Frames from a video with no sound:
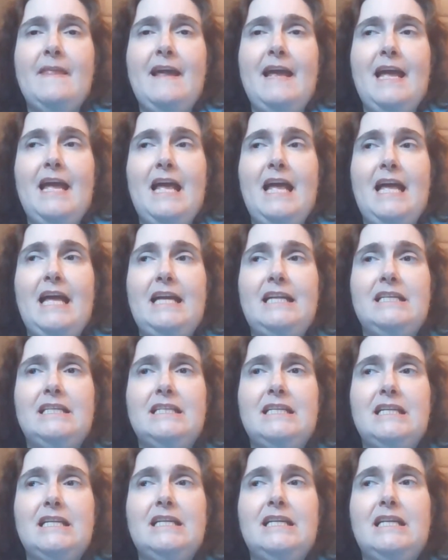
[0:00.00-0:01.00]

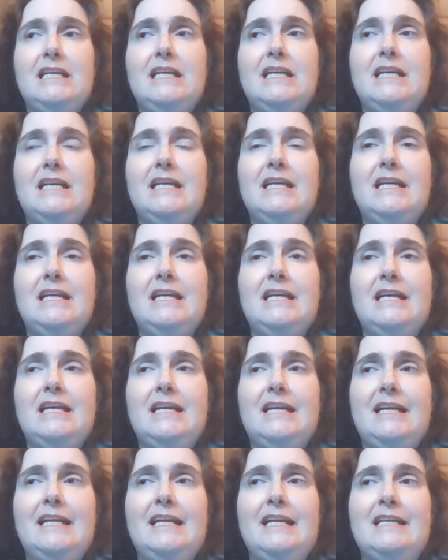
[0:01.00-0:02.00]
And
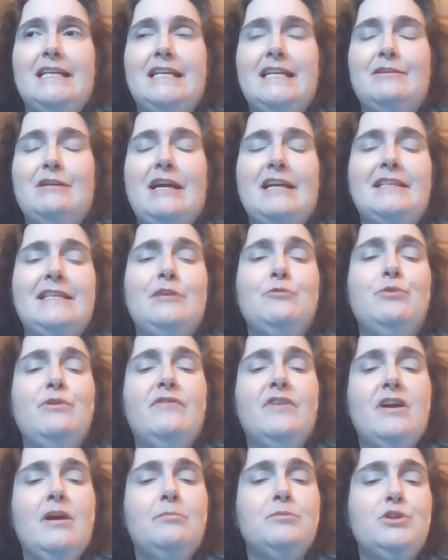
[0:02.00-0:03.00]
I think
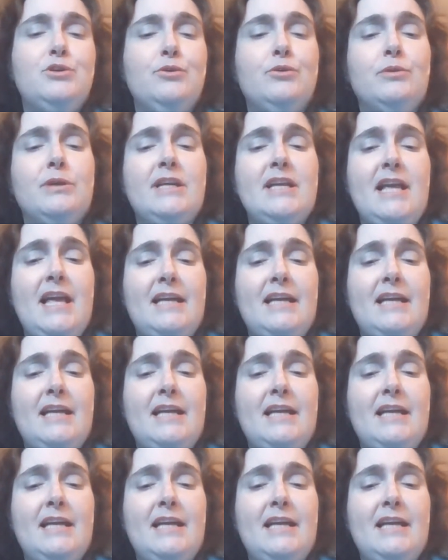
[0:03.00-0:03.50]
we've come to